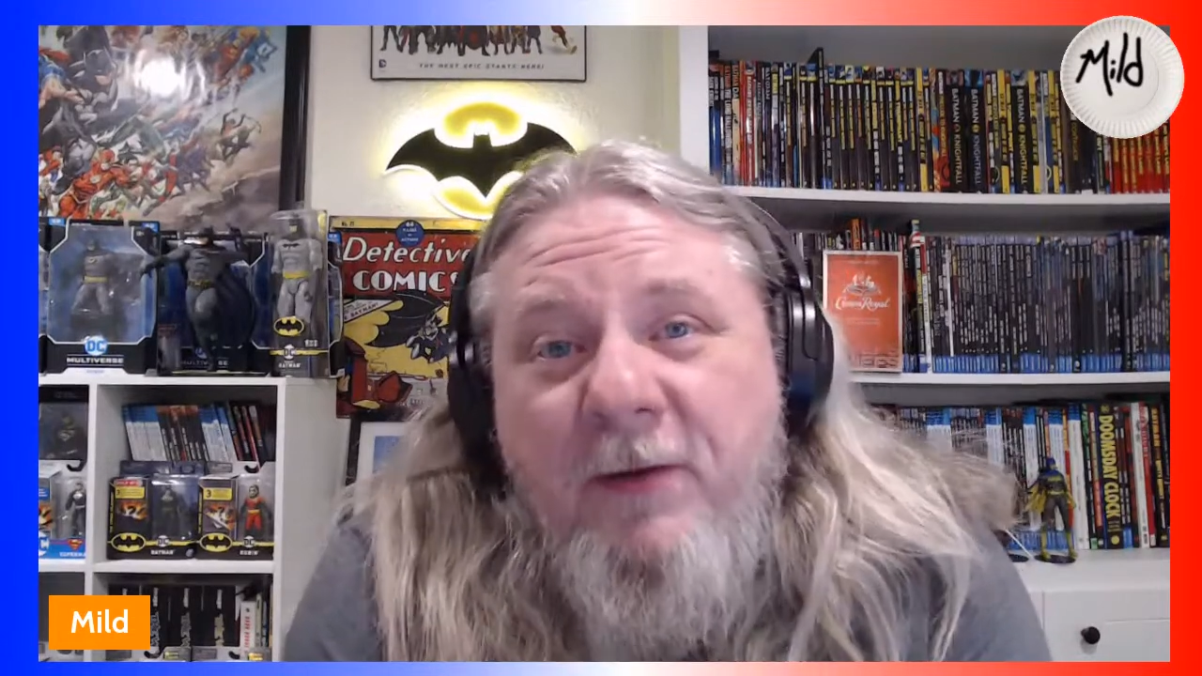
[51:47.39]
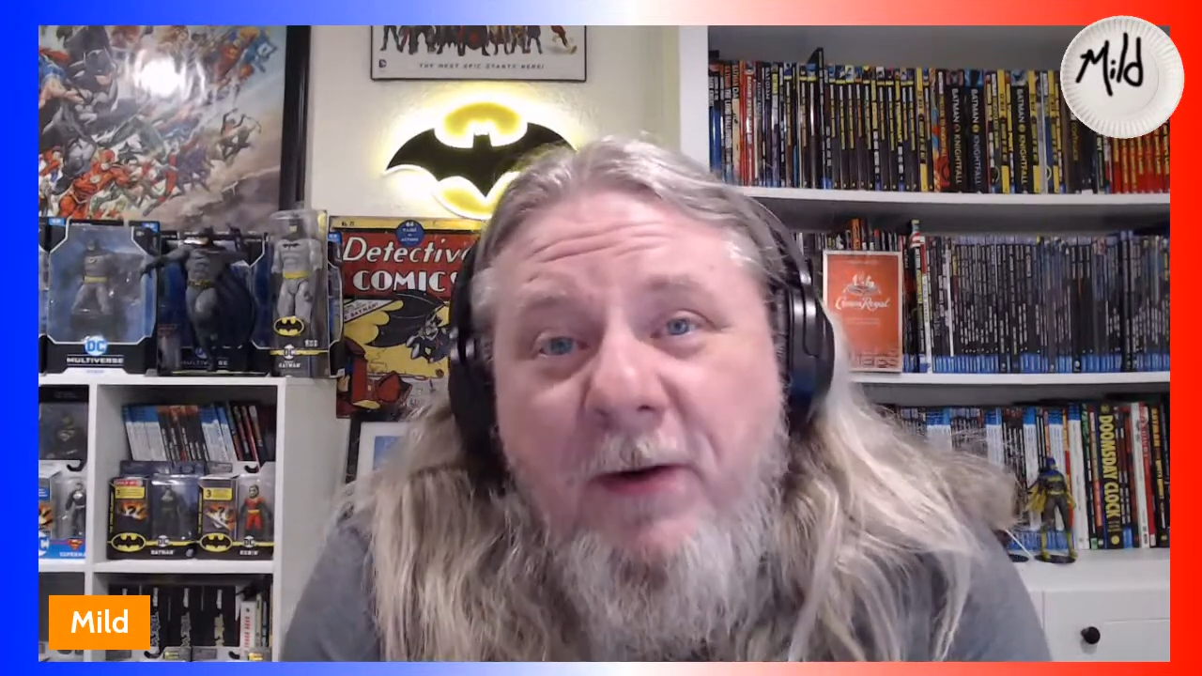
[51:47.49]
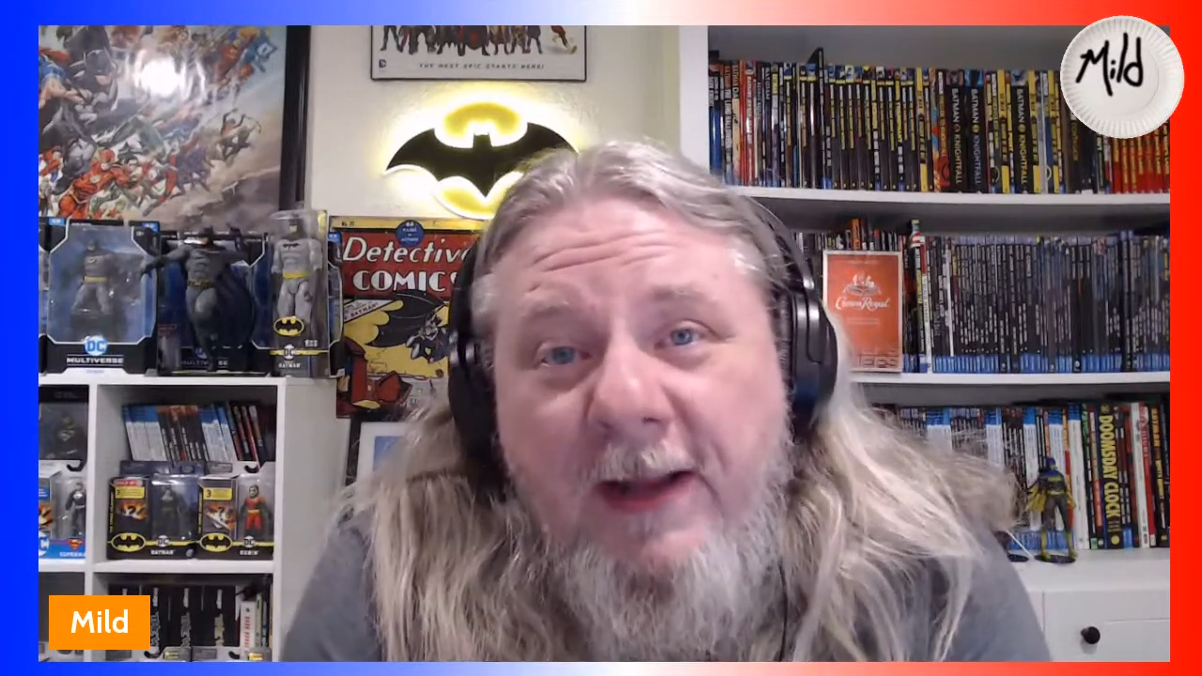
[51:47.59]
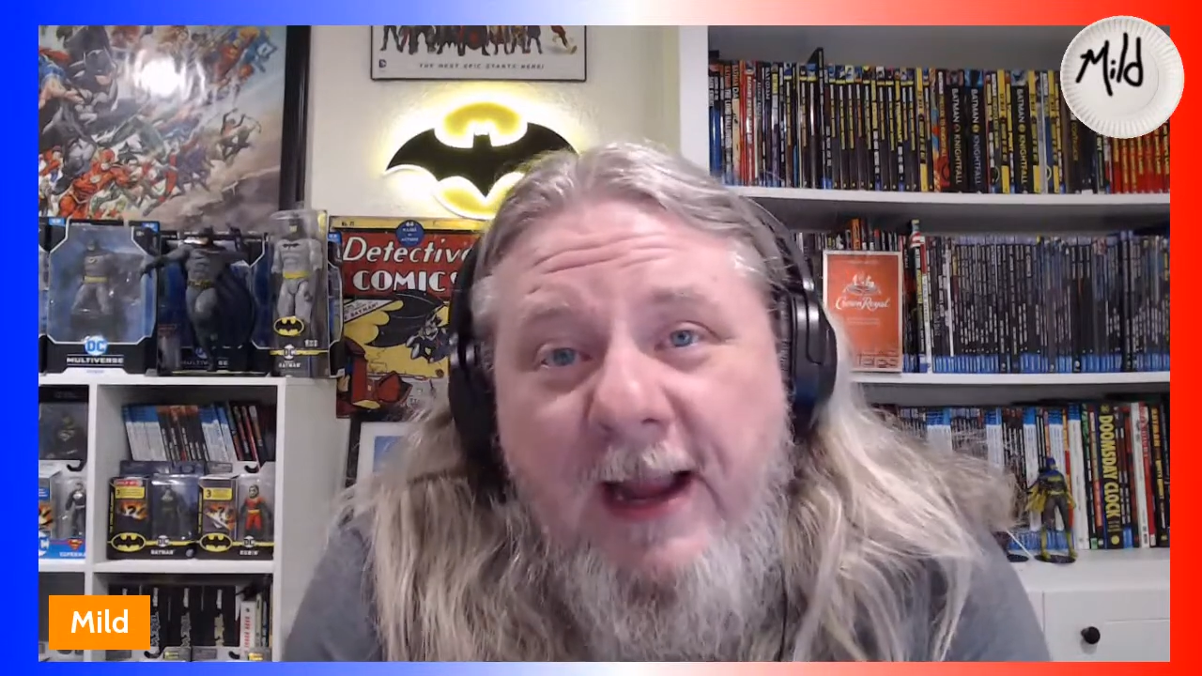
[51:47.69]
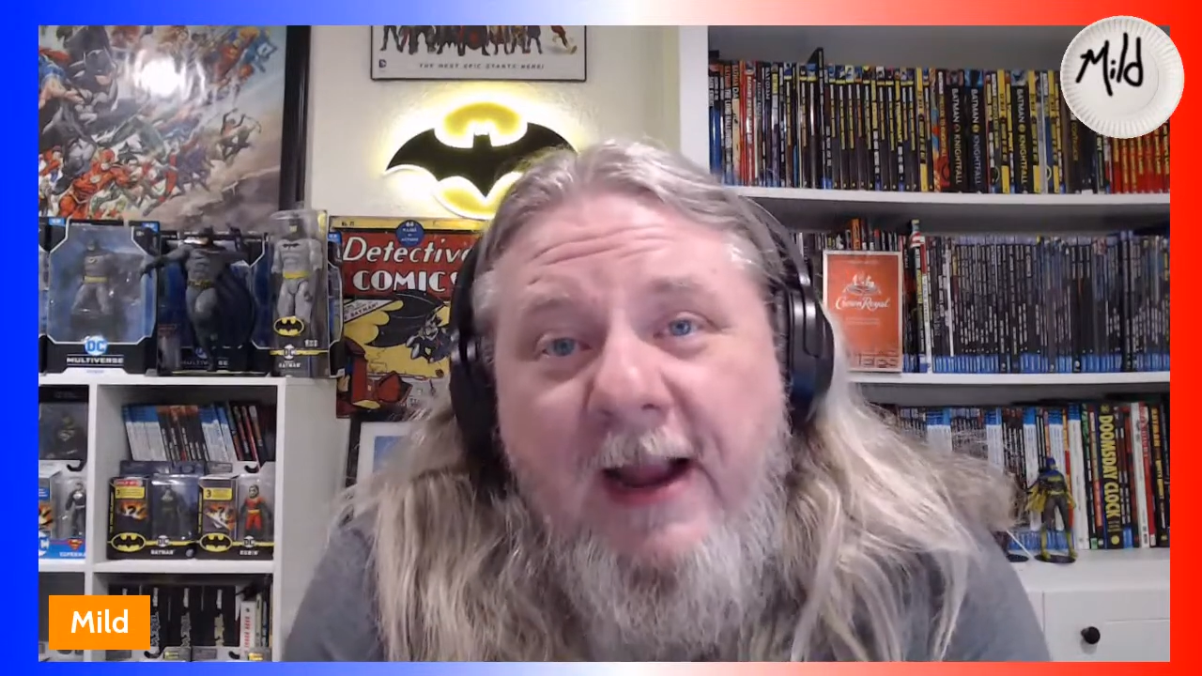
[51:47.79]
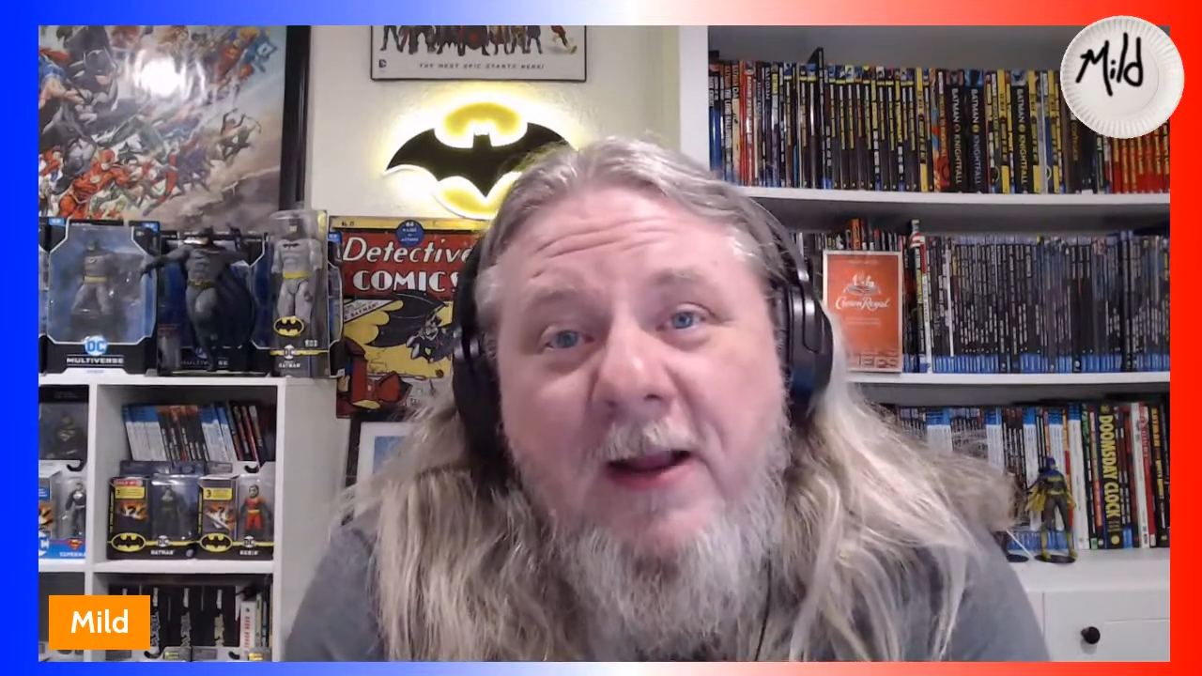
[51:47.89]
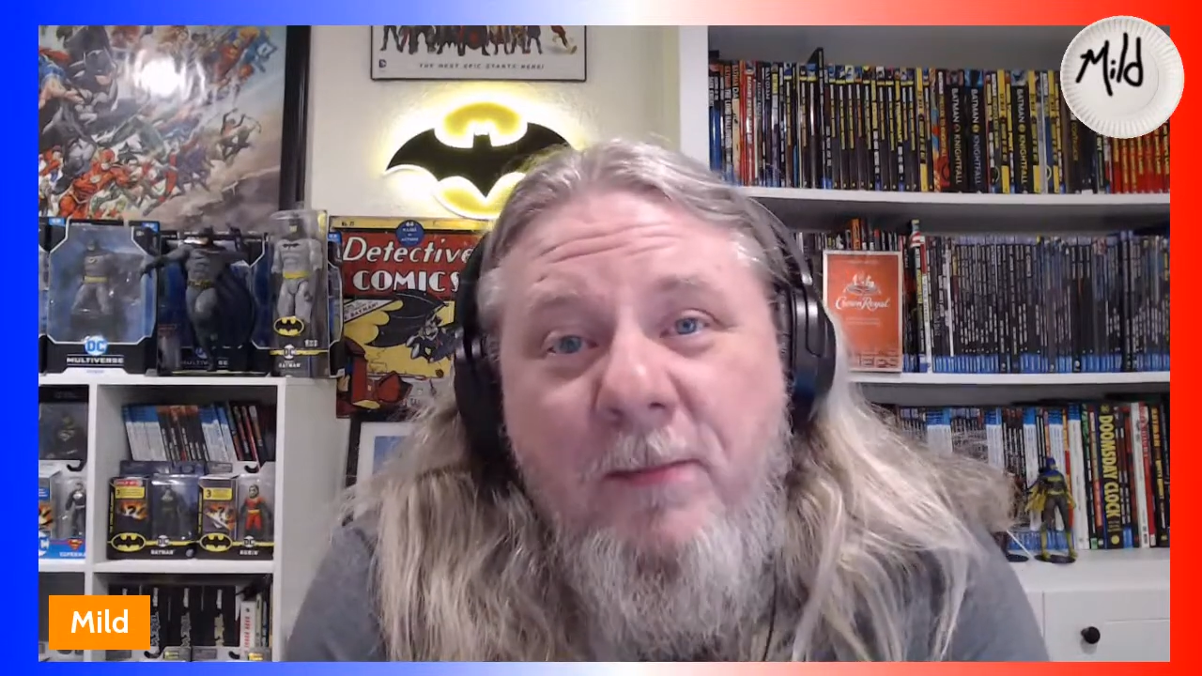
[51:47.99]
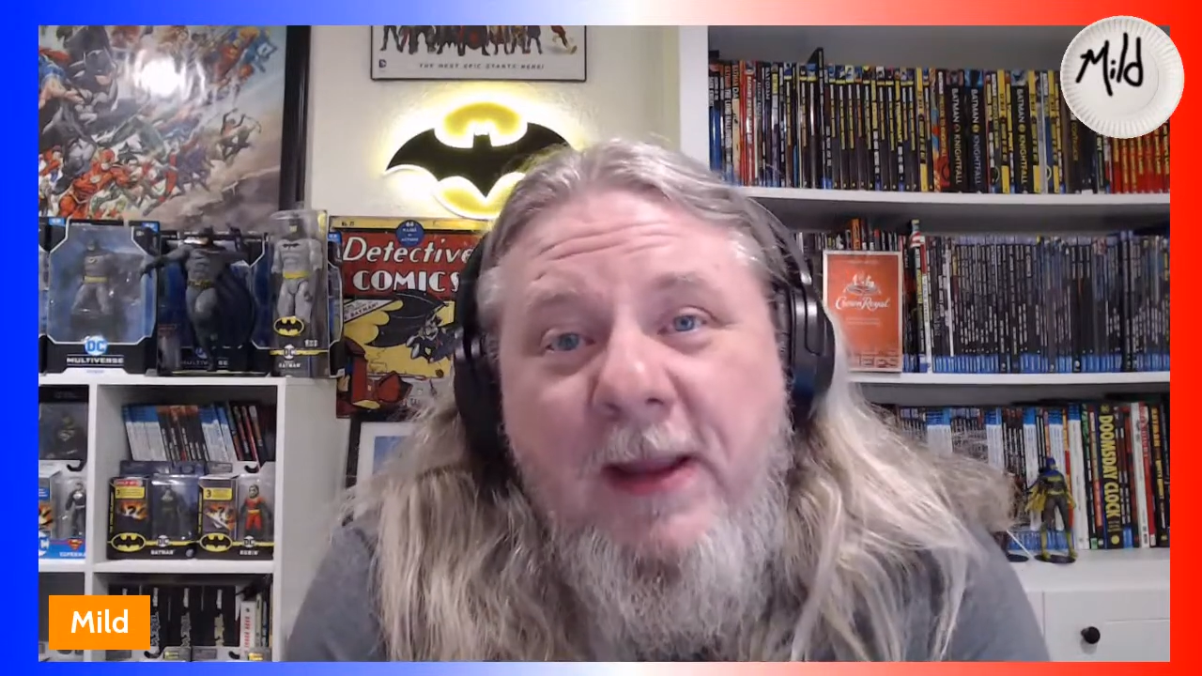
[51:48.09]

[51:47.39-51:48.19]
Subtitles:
Rekieta